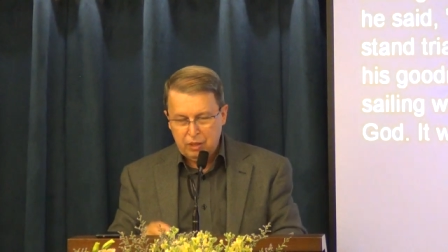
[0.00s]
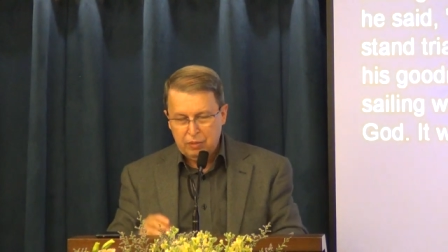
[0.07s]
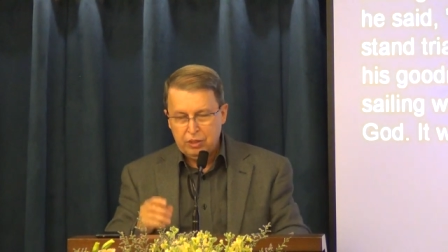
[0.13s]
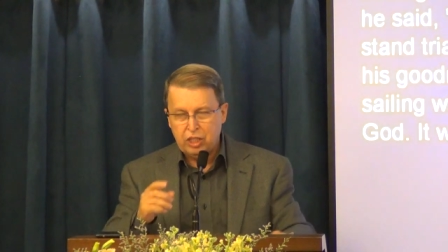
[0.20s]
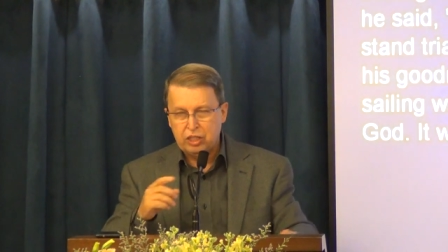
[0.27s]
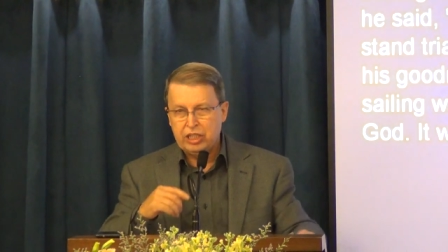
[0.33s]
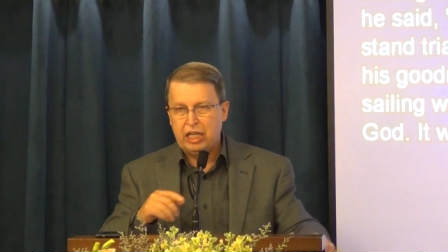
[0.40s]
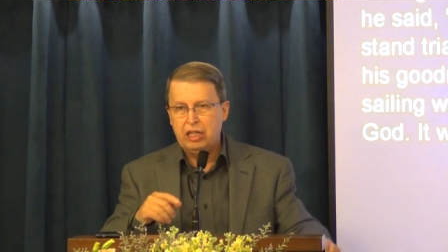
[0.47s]

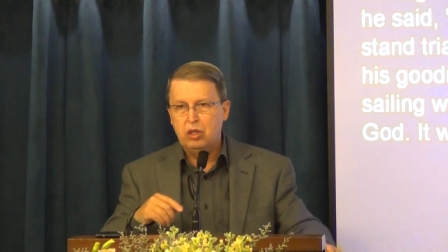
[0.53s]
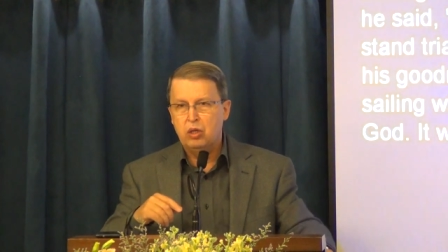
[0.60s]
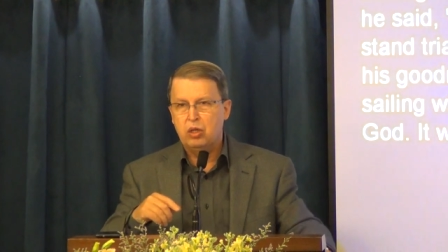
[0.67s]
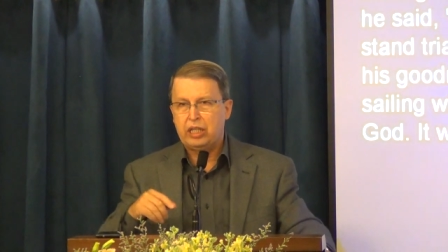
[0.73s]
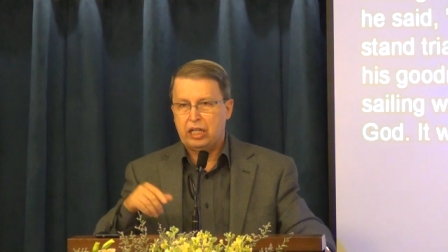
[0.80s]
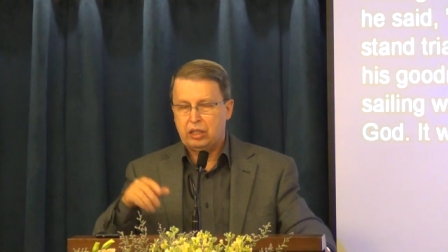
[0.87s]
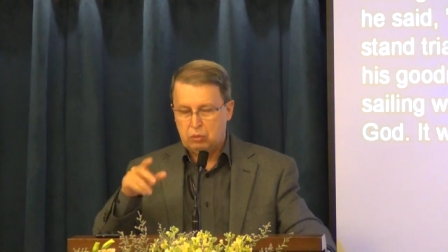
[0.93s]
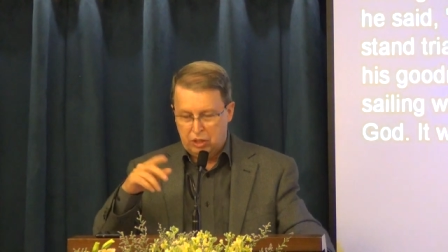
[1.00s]
because I
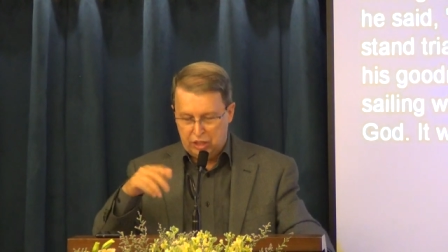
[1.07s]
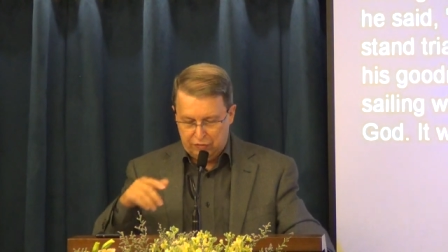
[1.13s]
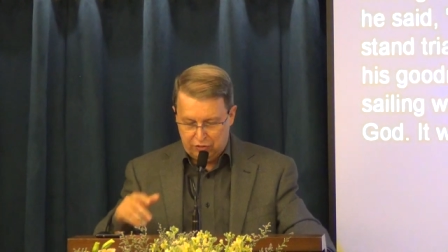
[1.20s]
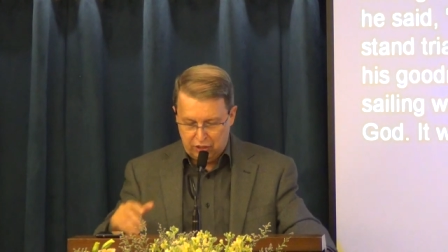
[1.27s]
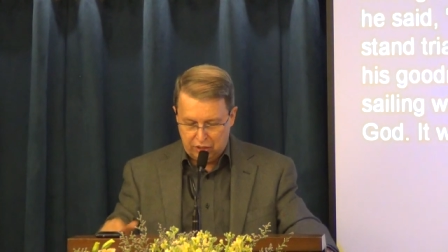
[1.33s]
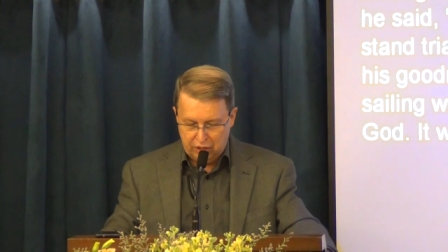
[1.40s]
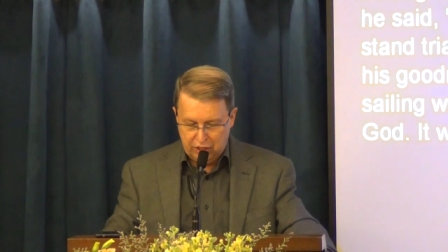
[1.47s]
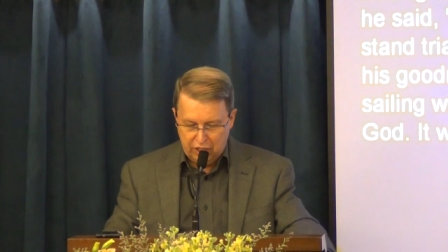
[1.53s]
look at one of
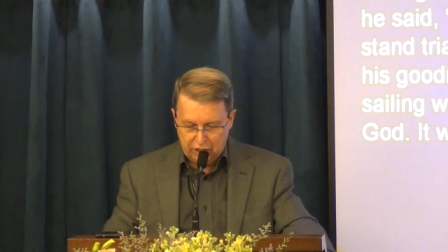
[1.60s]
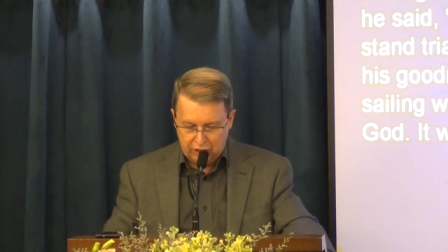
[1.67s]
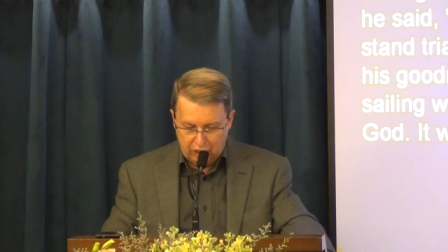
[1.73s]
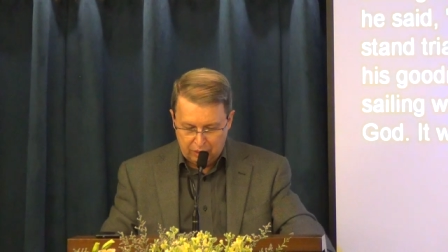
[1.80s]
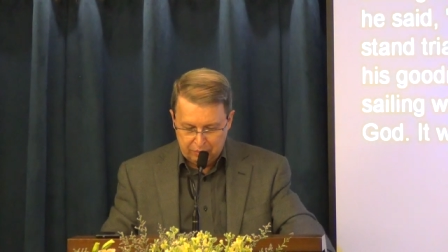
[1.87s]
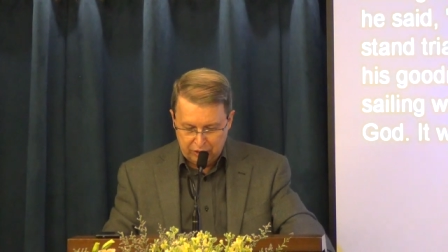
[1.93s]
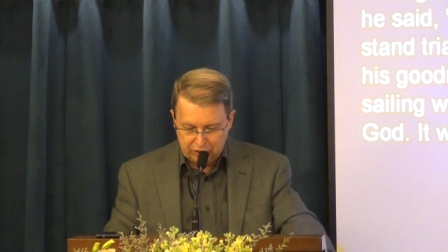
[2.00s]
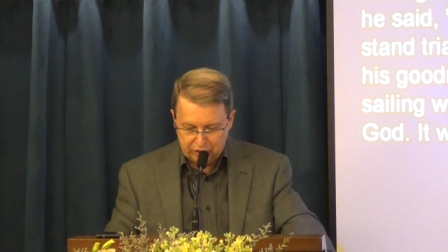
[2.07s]
the
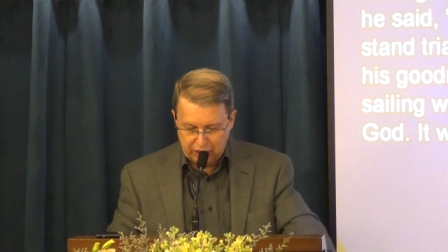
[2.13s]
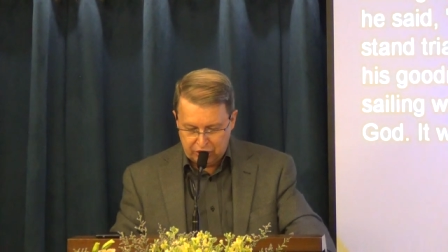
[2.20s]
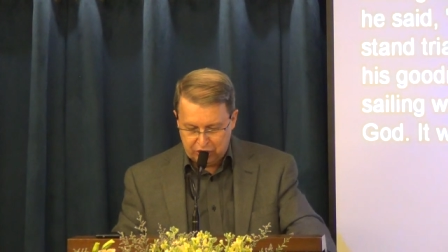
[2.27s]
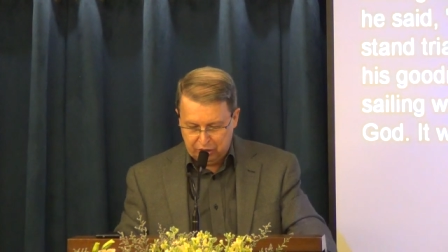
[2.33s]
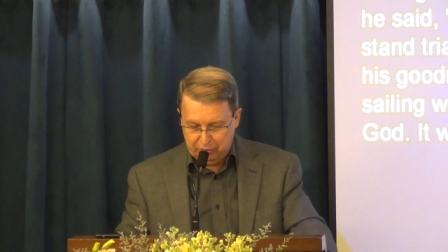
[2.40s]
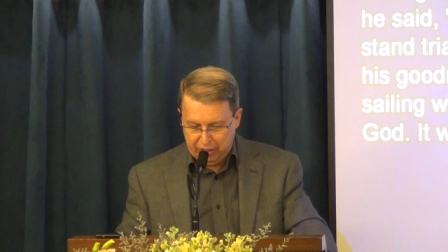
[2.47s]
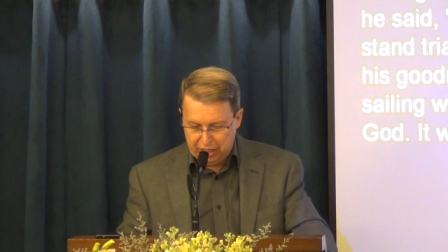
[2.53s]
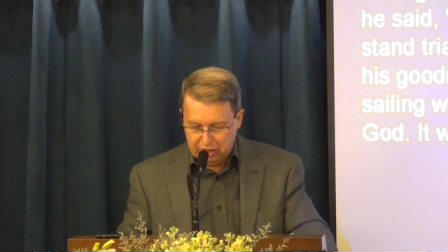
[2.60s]
comments that
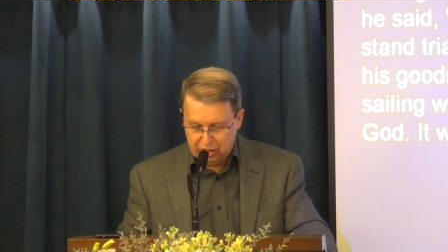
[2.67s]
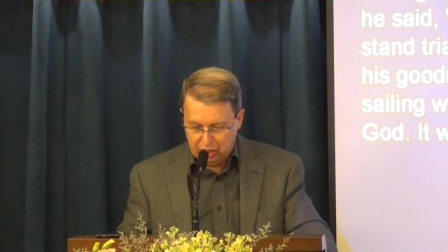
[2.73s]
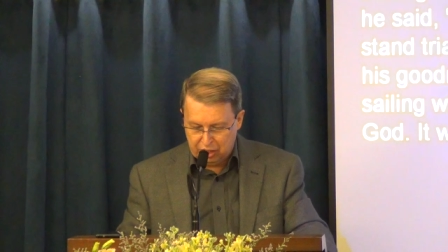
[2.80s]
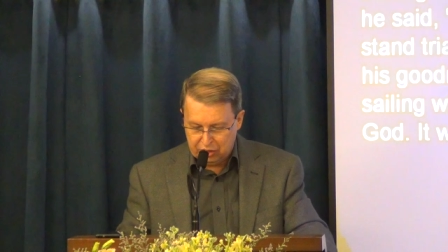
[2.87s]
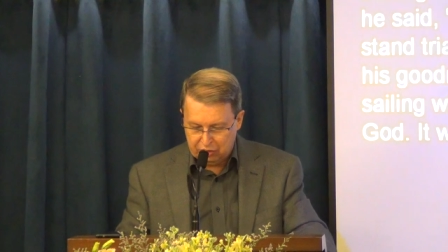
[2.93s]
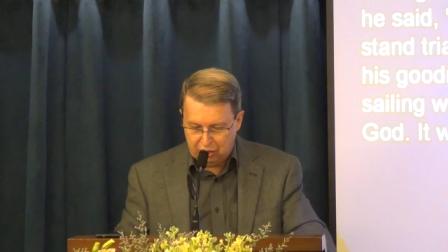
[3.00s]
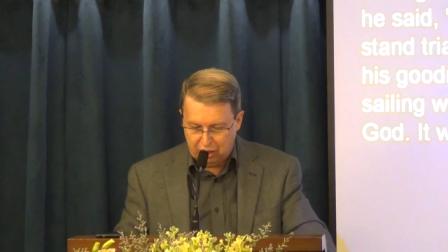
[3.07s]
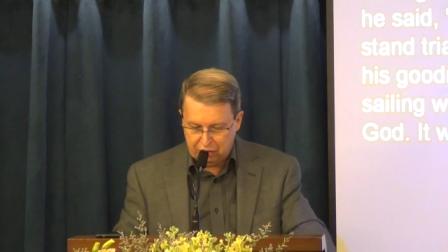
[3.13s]
she made
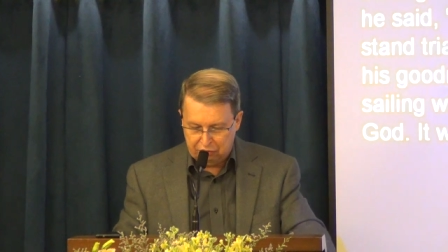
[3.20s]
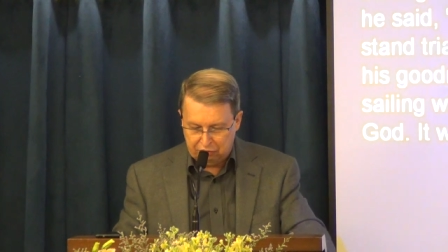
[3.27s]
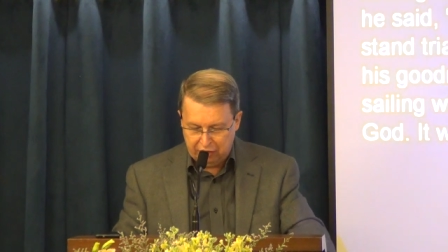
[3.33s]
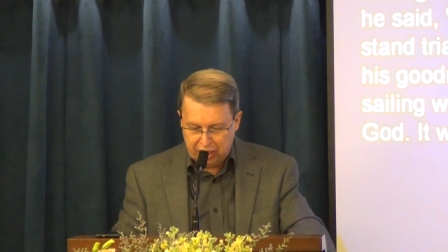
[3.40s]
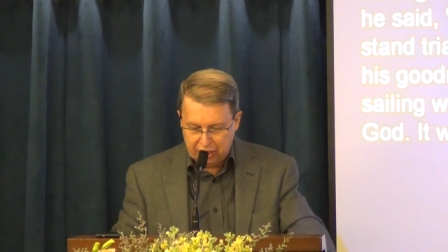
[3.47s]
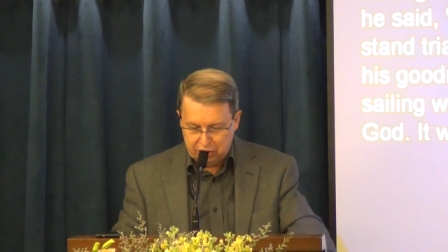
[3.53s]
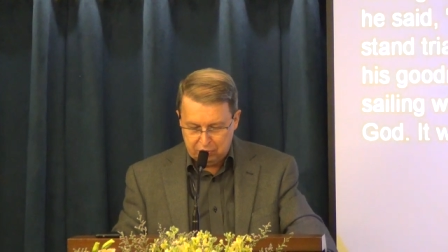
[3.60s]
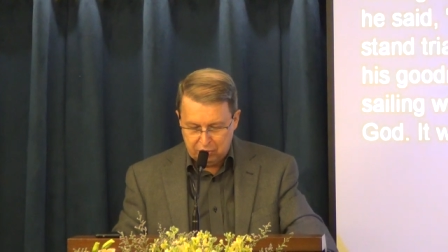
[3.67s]
on
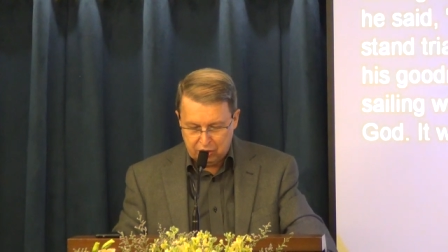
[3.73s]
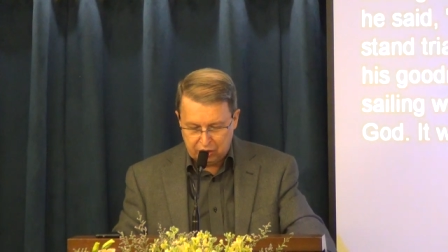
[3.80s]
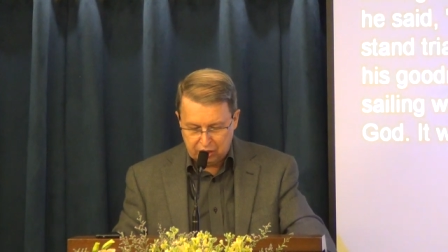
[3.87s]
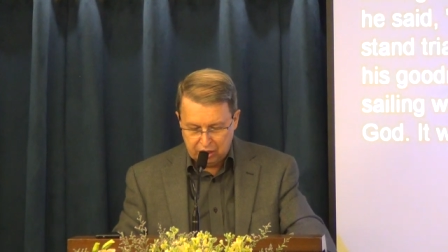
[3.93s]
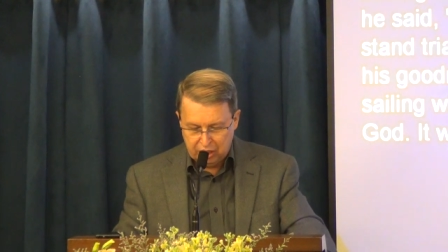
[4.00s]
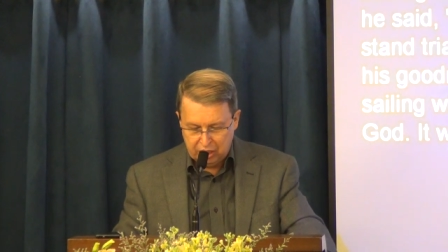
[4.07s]
Facebook.